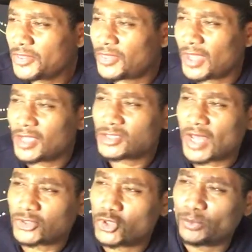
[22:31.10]
things
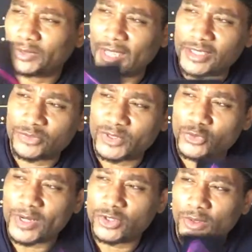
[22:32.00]
that took place
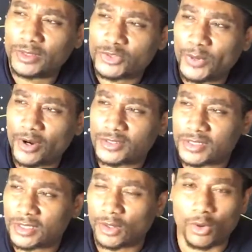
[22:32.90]
between you and this
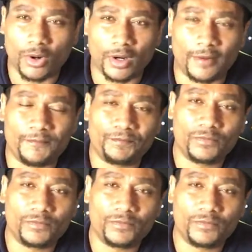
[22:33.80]
person or